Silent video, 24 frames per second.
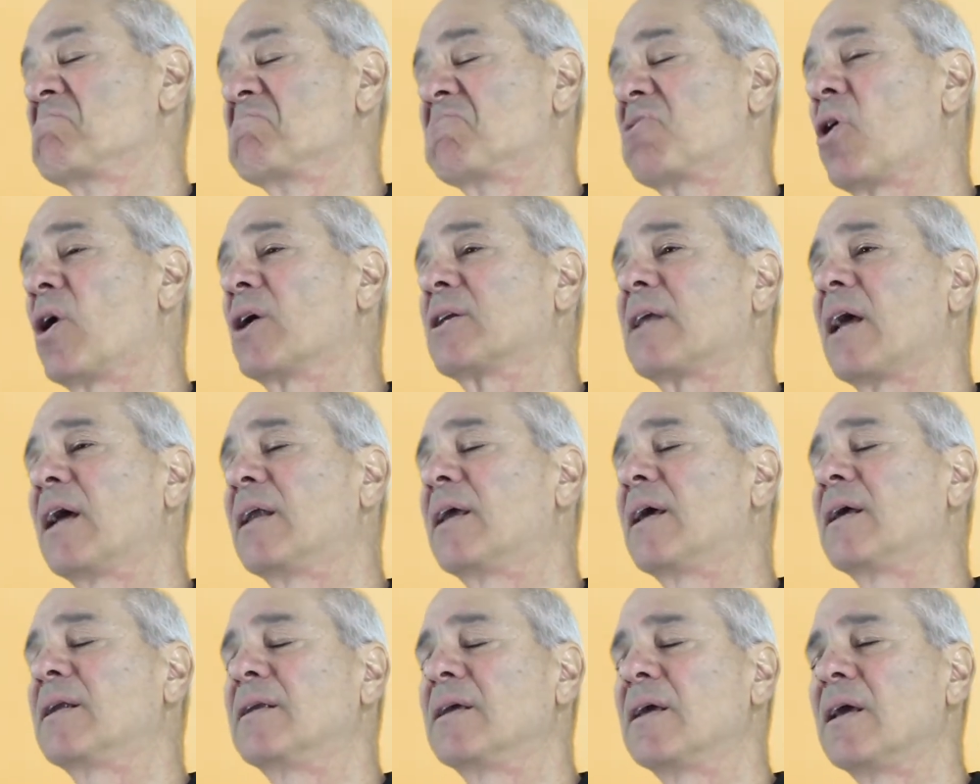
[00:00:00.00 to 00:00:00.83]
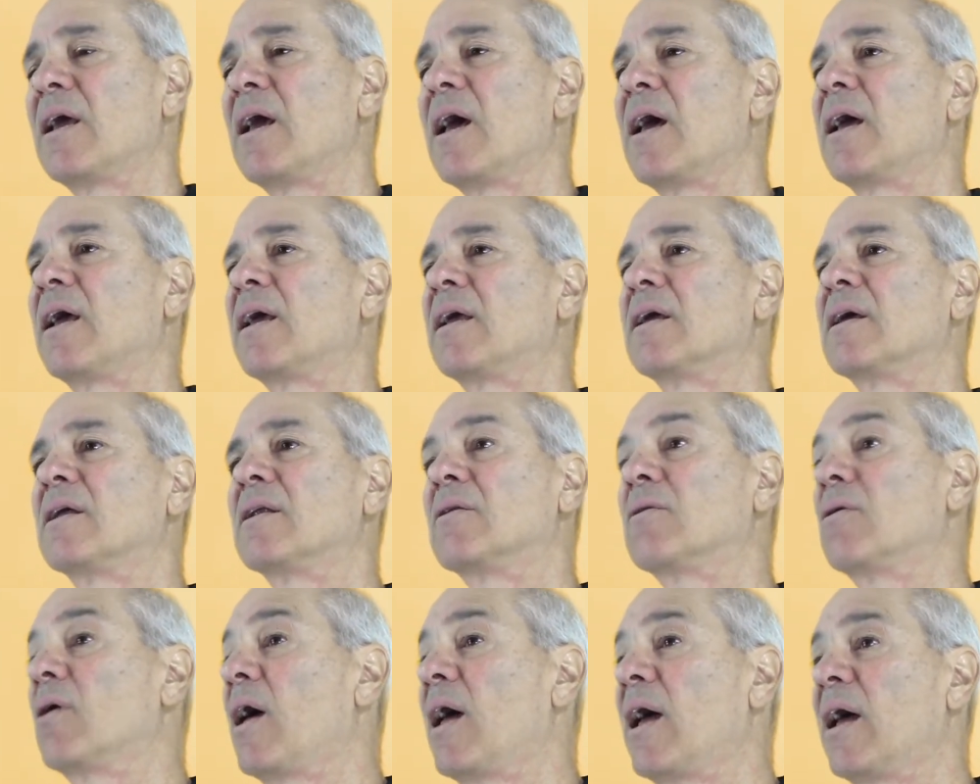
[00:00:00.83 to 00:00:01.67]
talk to NADA
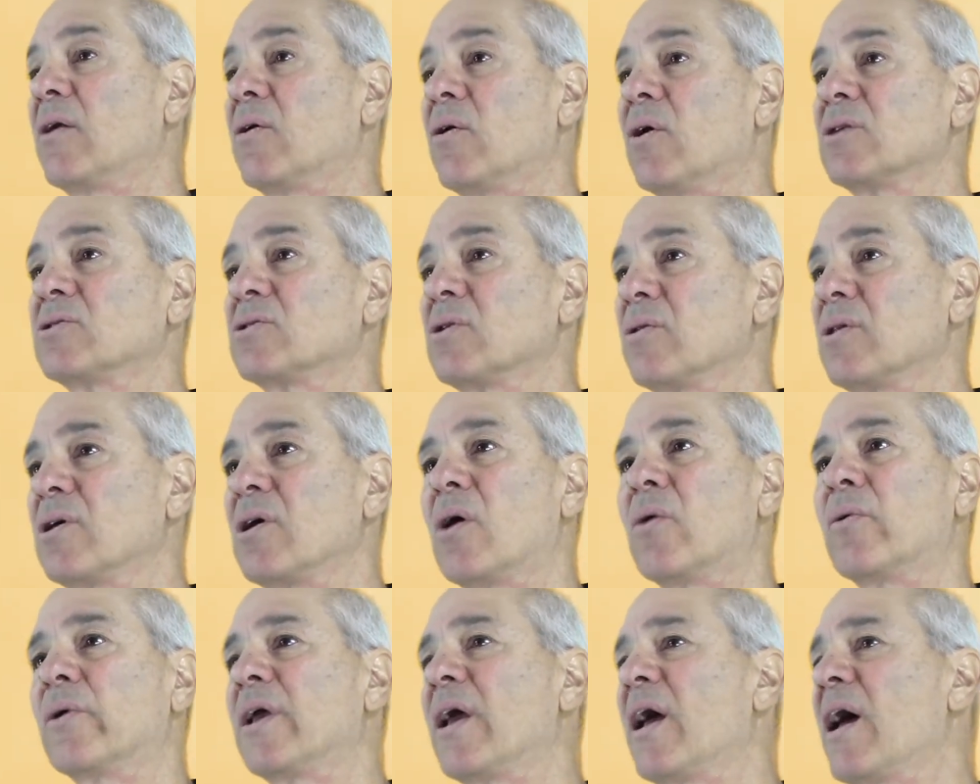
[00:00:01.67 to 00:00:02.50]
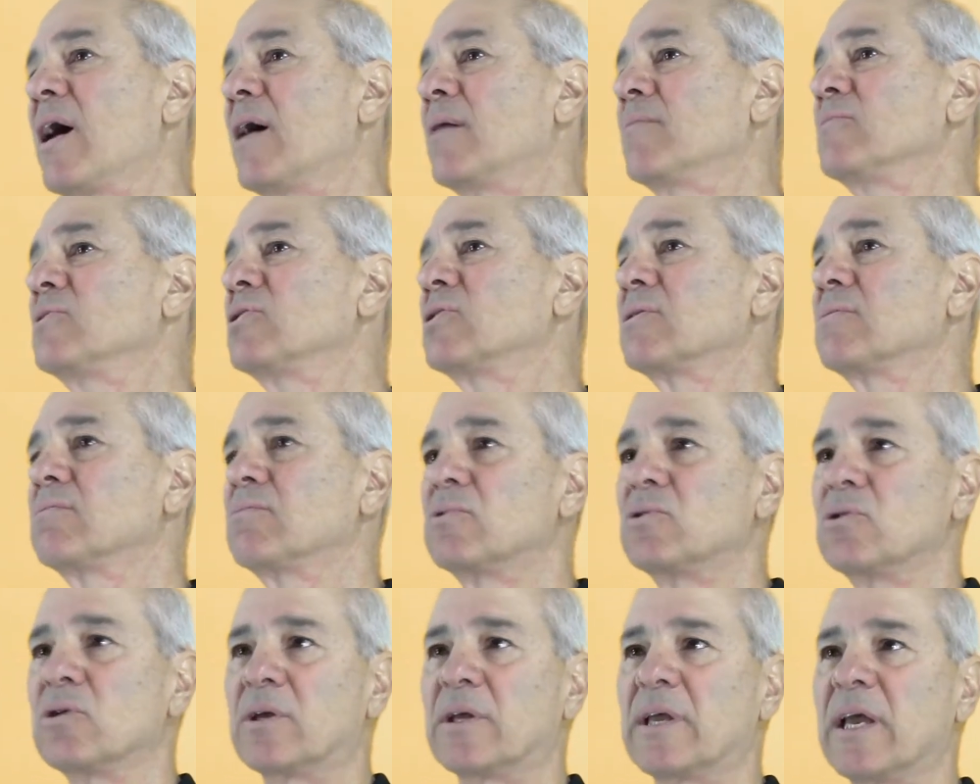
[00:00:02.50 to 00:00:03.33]
and also the OEMs,
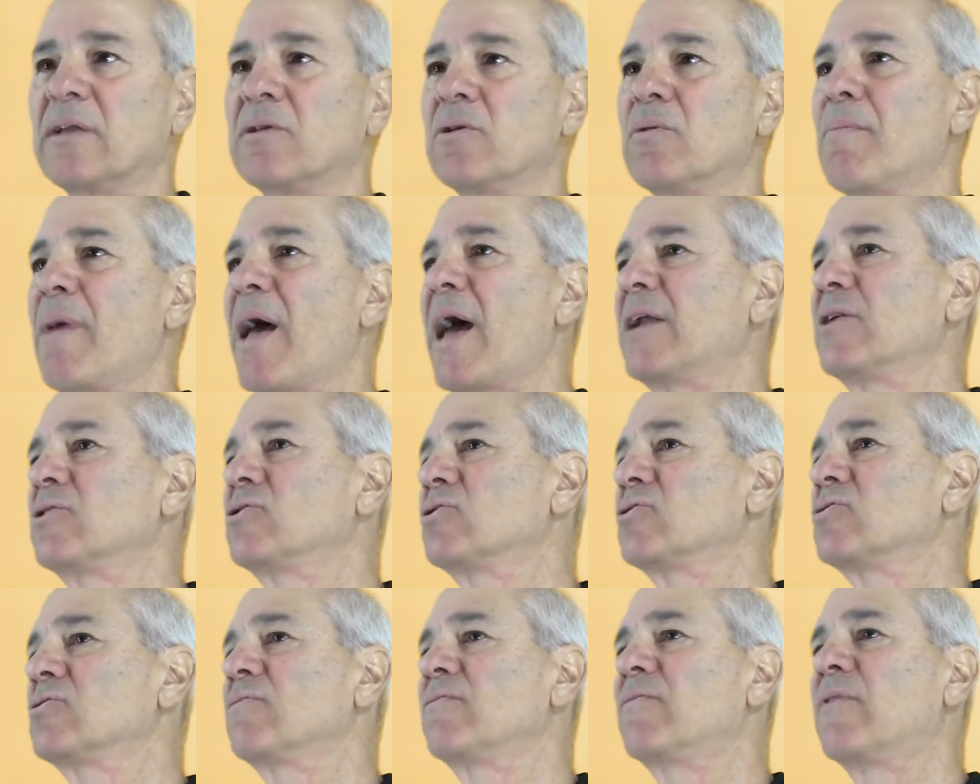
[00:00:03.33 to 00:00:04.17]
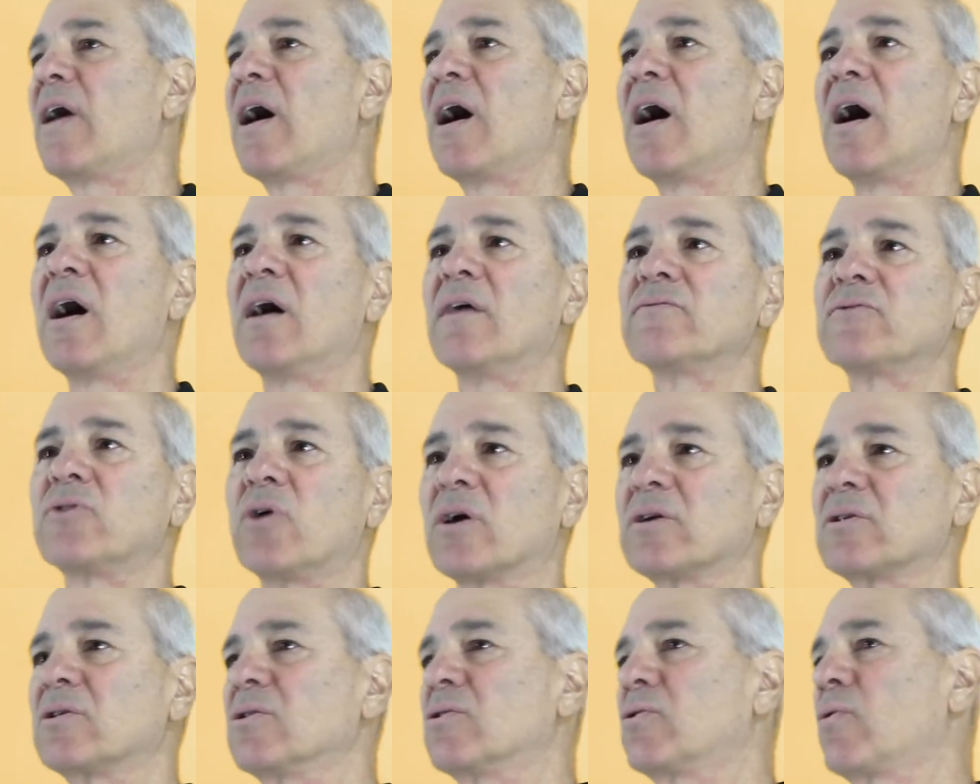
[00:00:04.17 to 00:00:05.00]
get your managers involved,
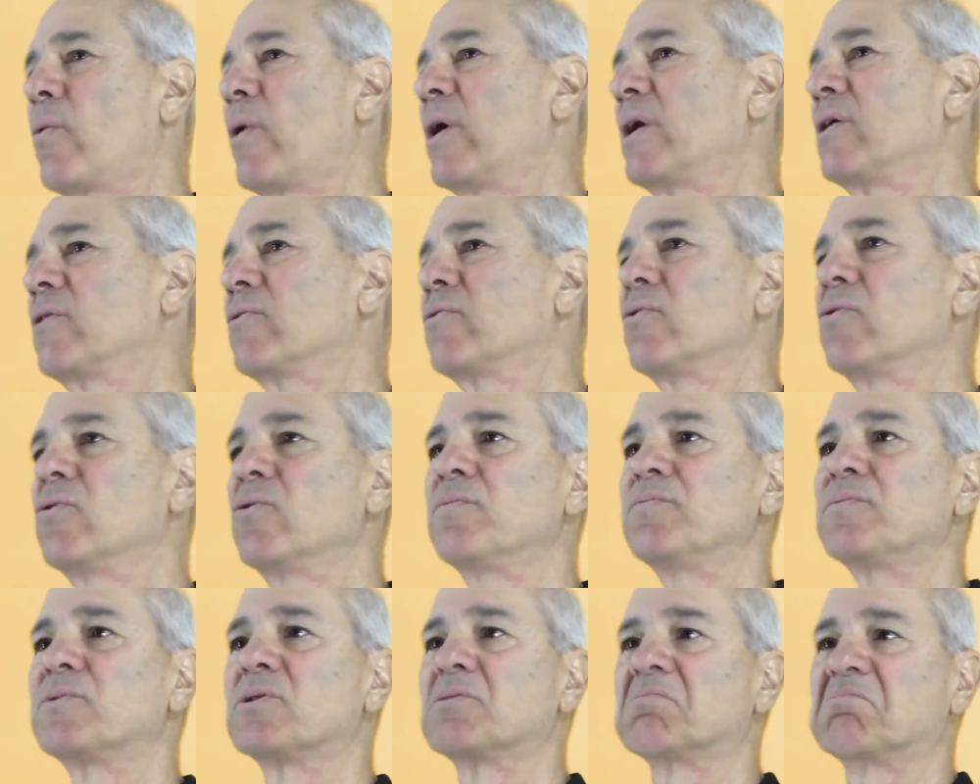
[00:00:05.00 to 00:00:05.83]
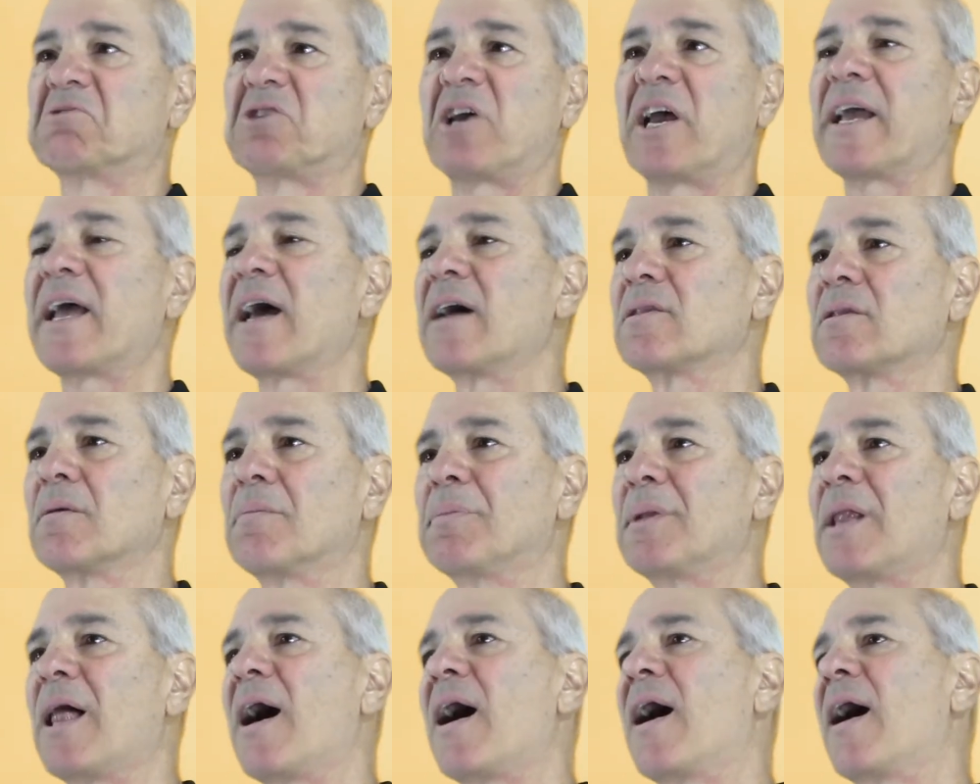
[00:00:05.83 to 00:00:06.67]
talk to the 20 groups, check out the
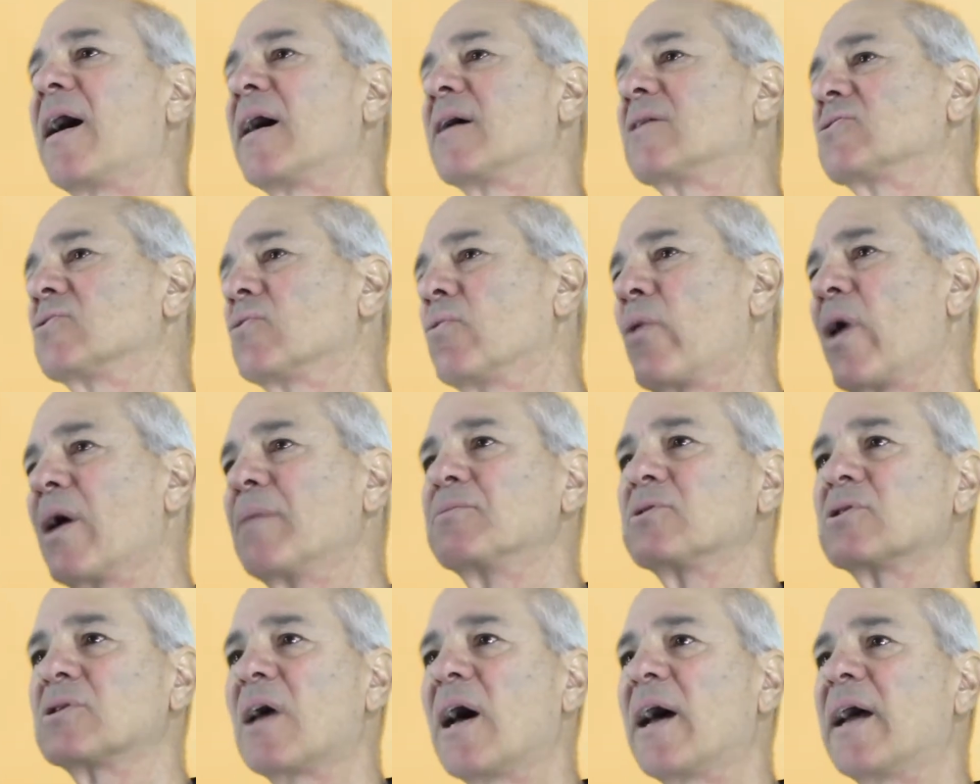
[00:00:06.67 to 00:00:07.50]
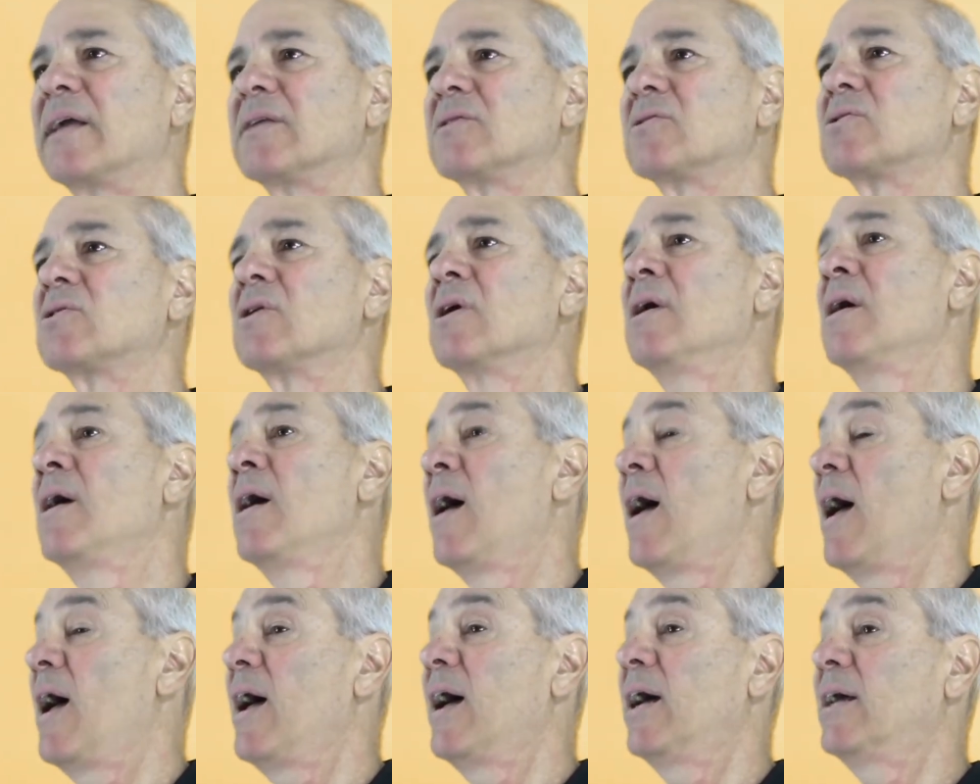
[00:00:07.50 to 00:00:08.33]
blogs, the websites,
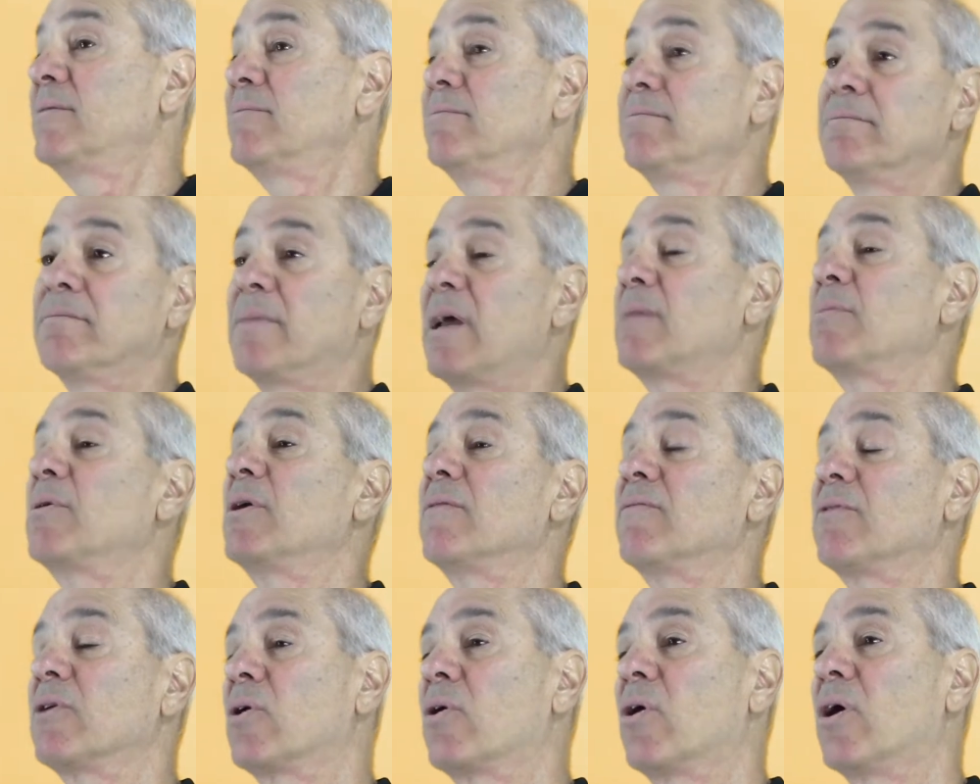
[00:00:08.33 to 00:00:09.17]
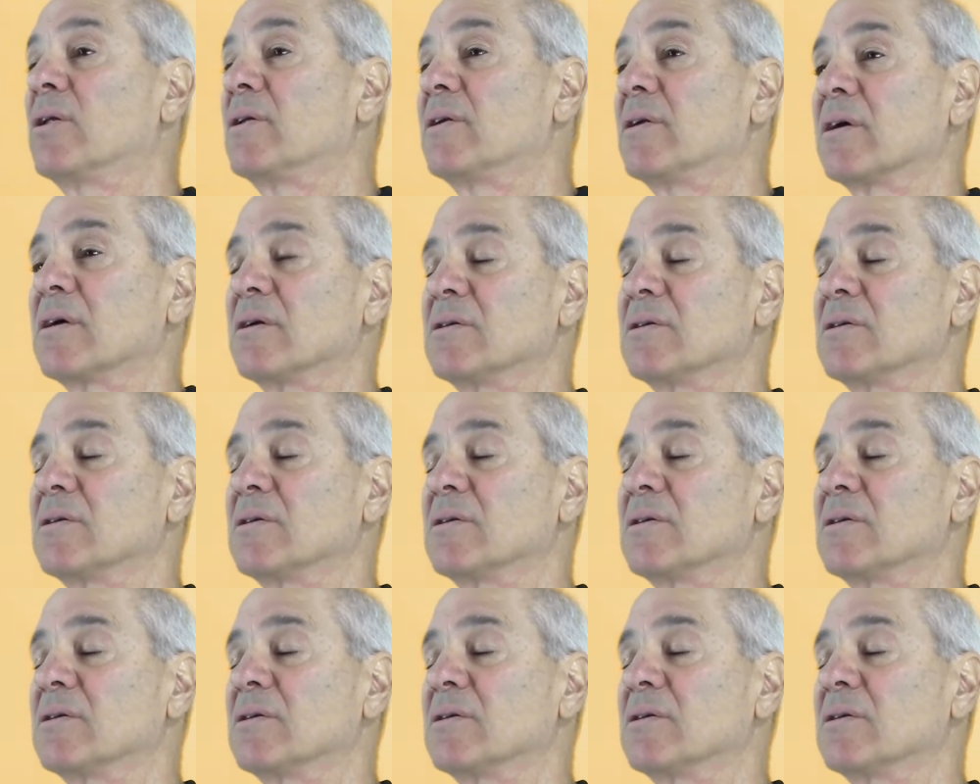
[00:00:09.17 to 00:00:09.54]
and maybe even call in a